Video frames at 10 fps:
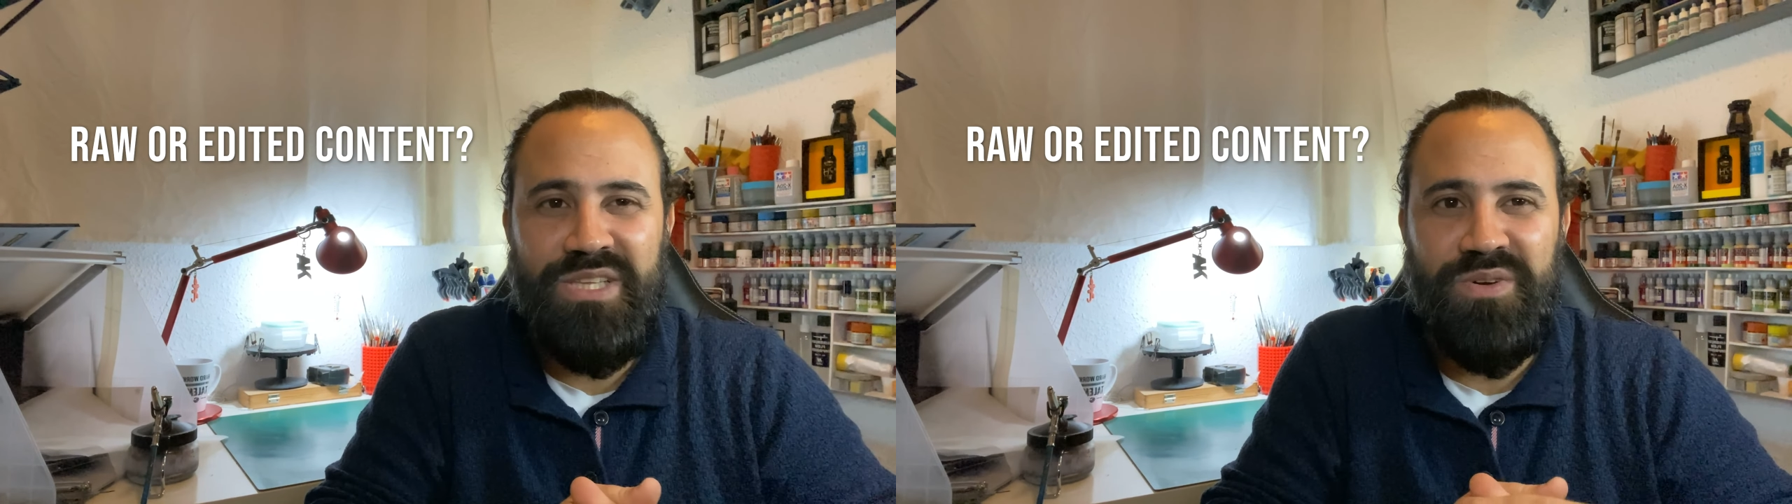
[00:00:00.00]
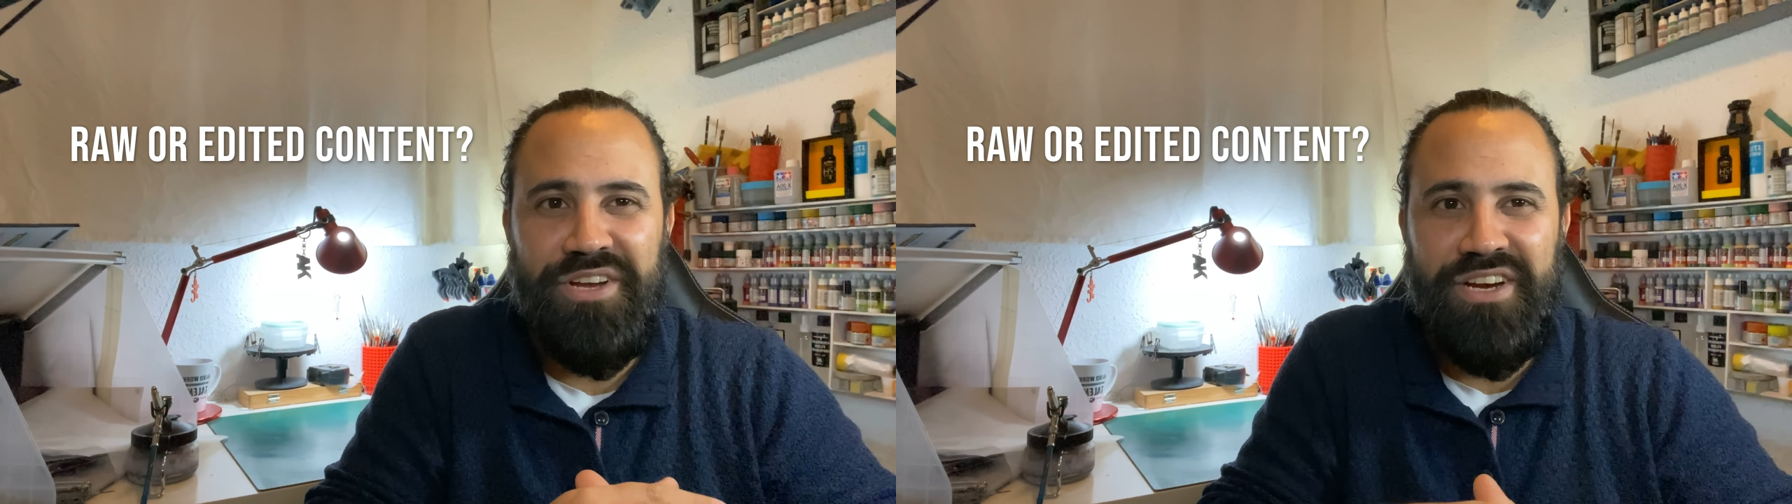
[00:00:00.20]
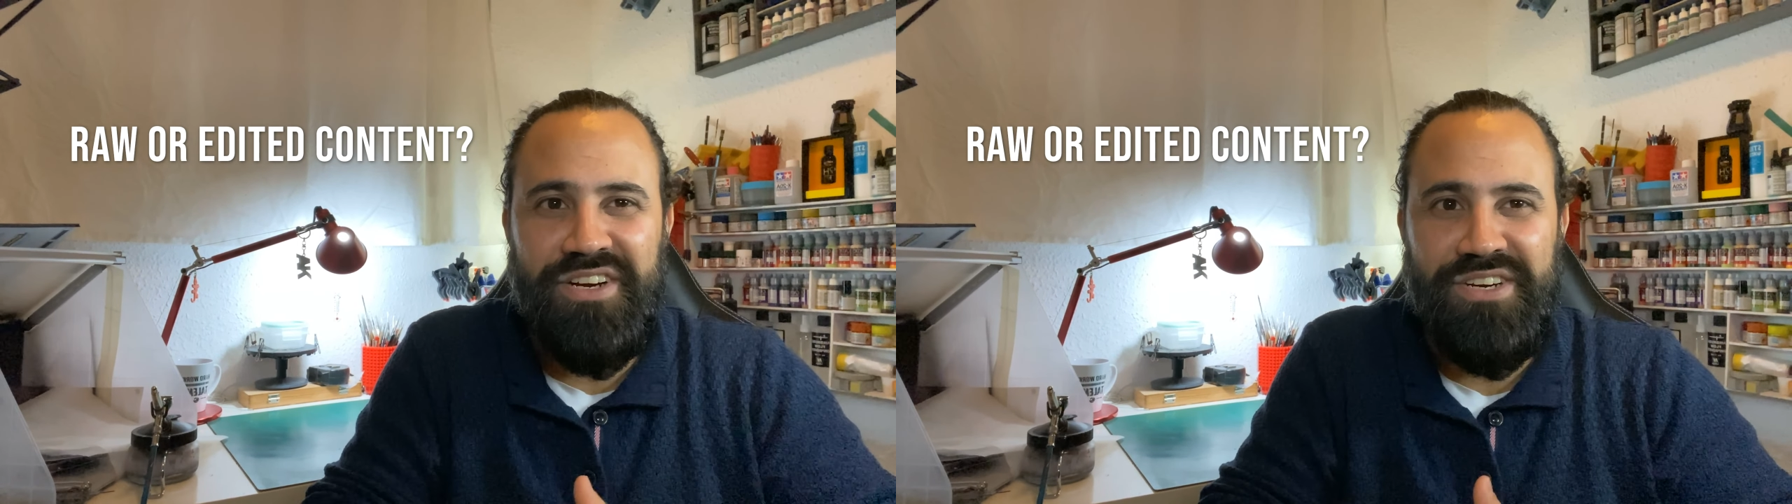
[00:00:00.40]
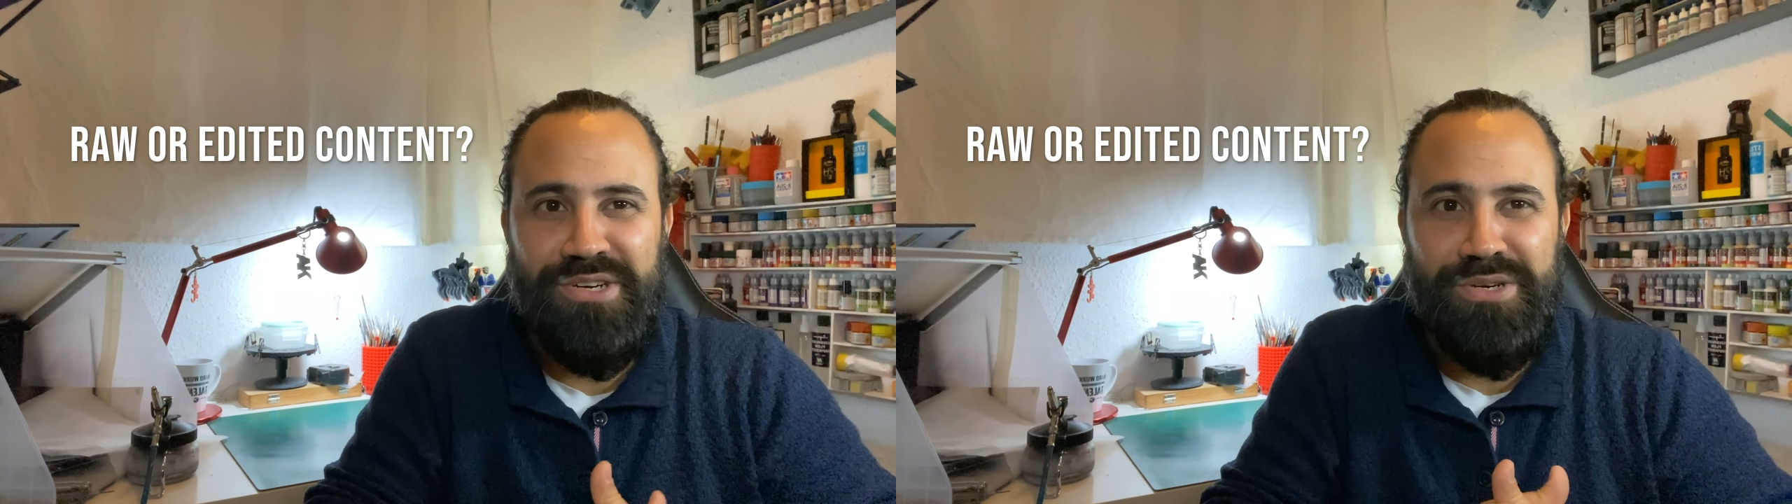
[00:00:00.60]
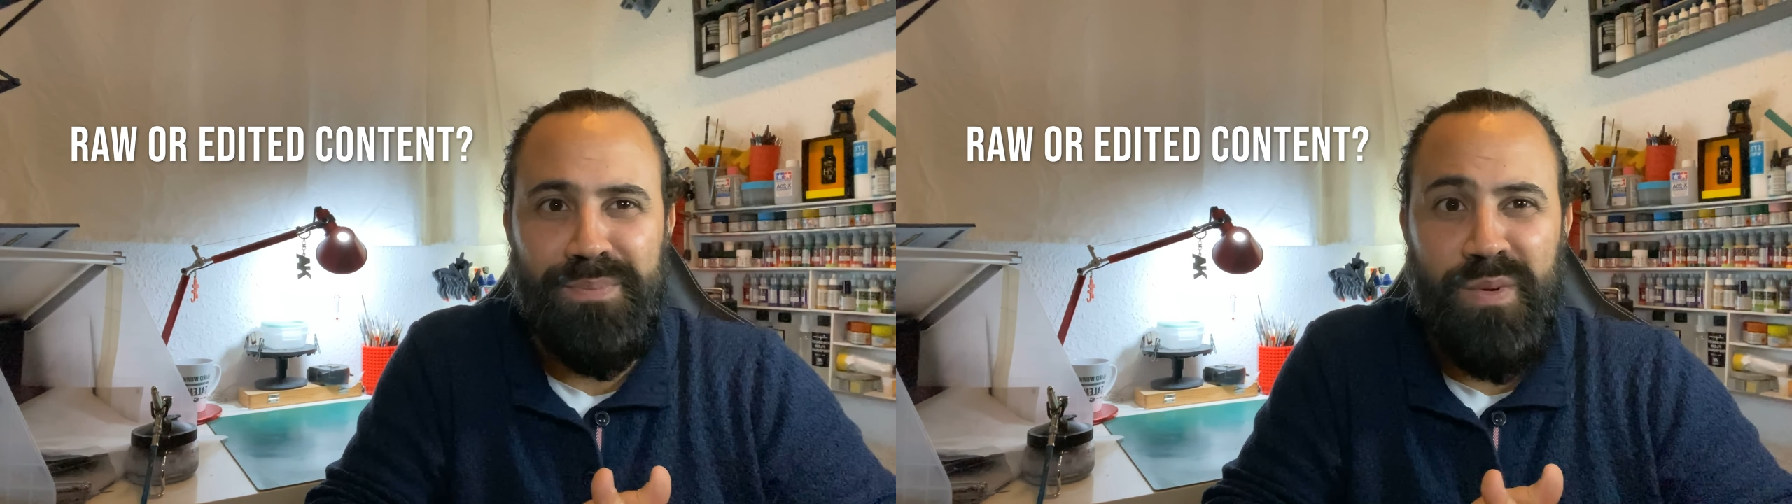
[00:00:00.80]
to hear
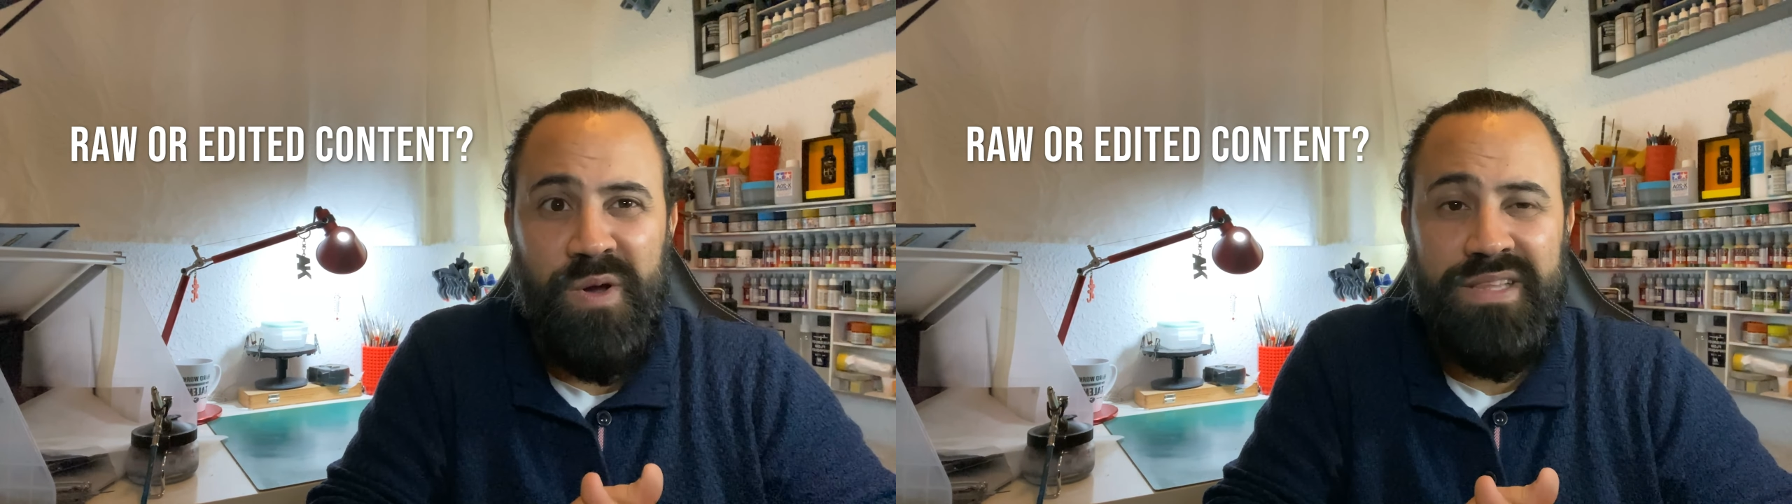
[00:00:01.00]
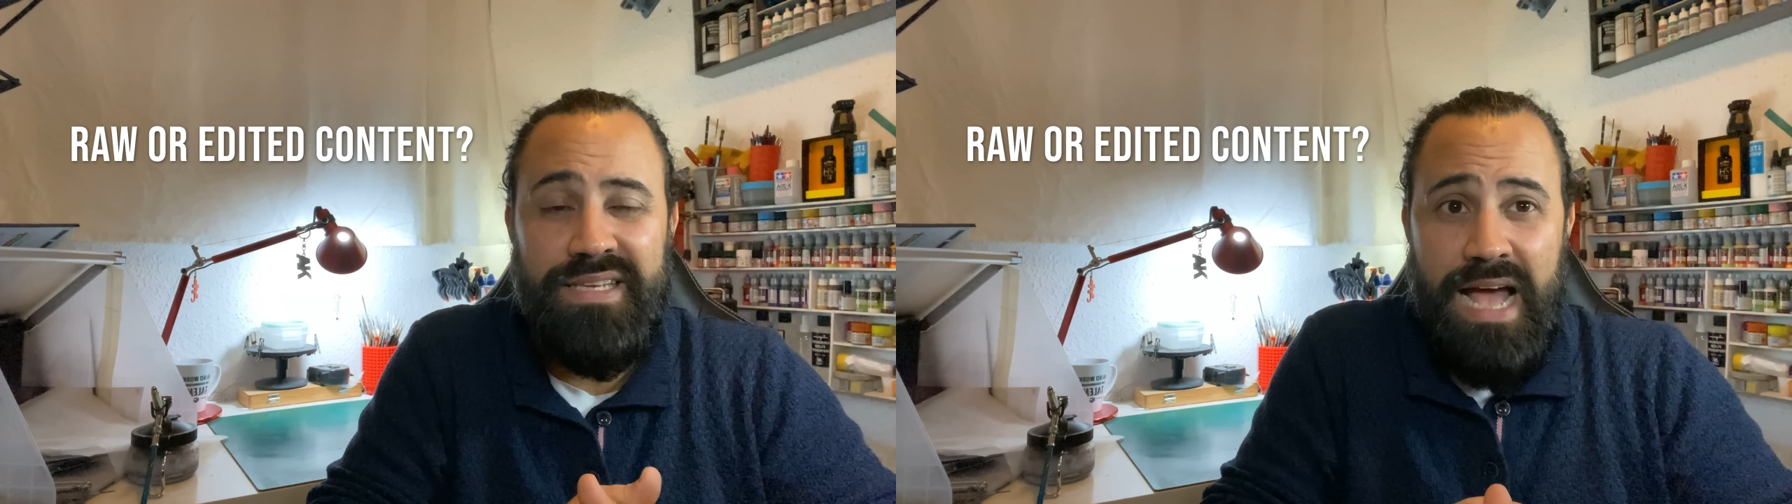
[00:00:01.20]
your point,